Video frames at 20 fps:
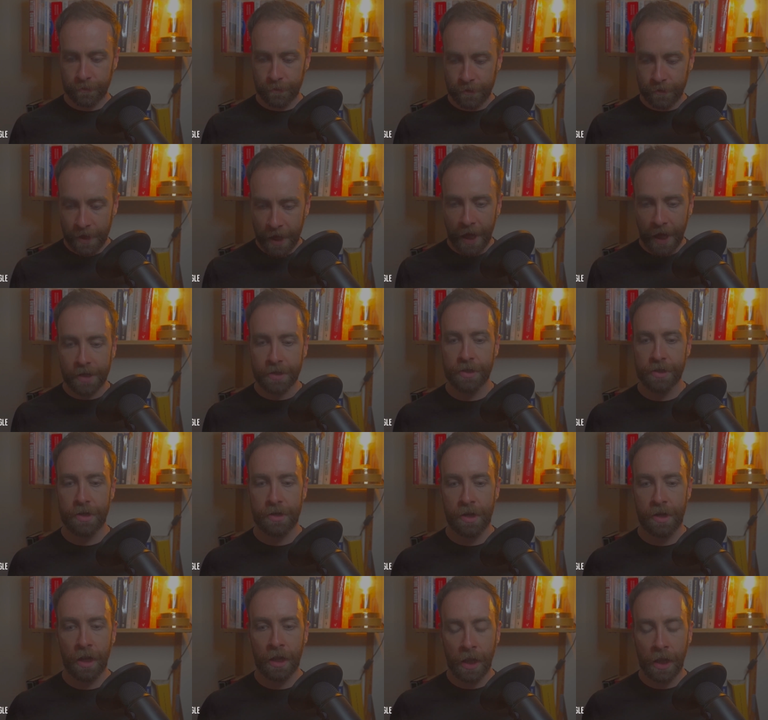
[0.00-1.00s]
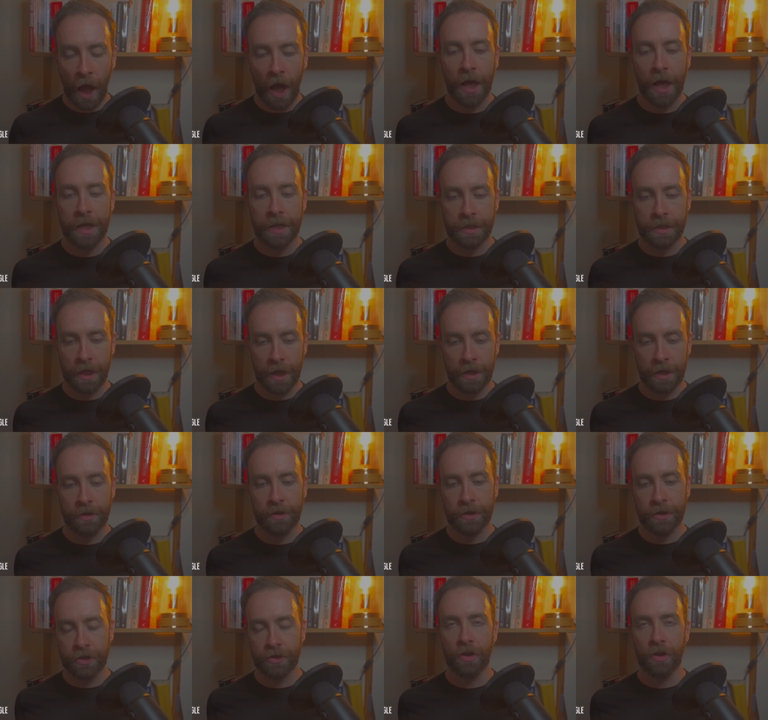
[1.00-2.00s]
The answer lies in
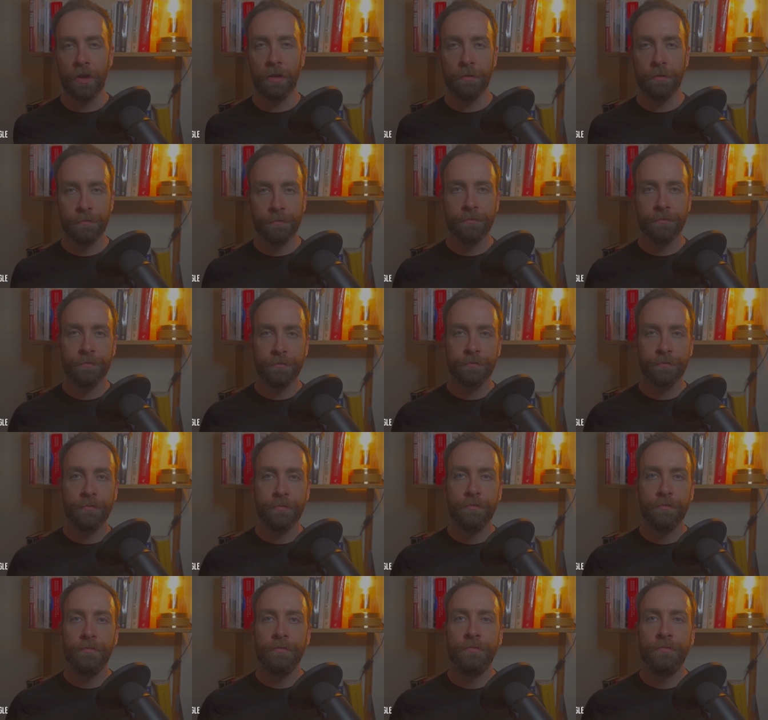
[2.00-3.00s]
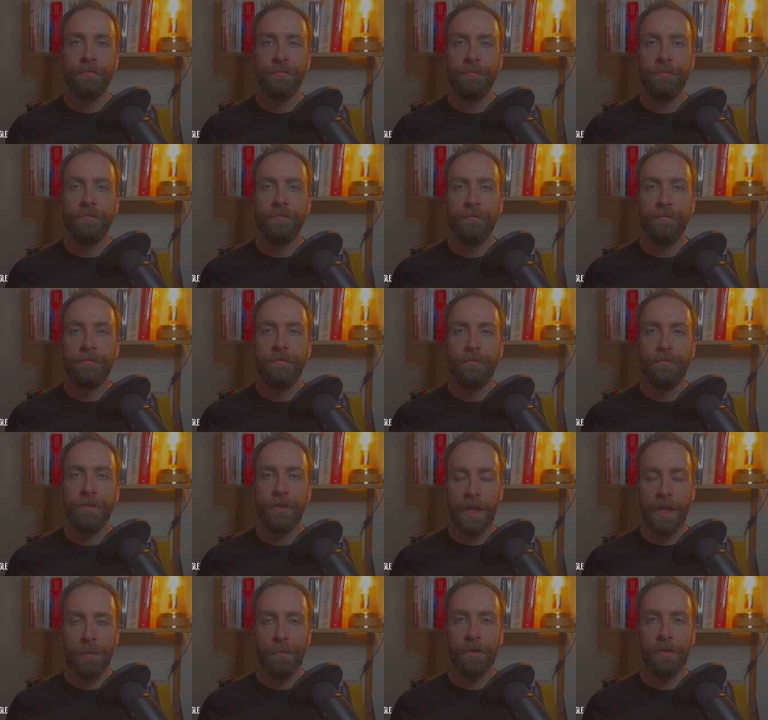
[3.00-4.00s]
the struggle. So
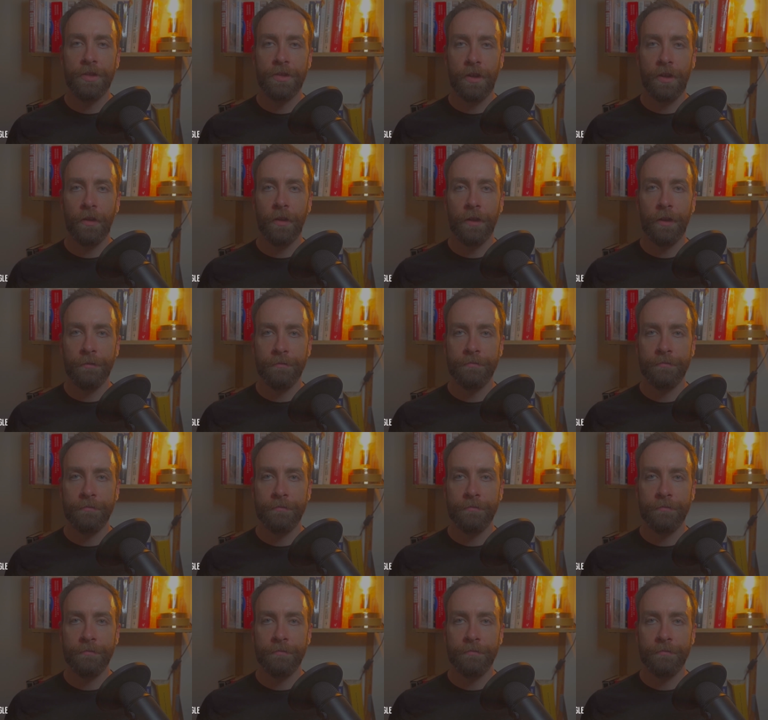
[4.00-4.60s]
keep on struggling.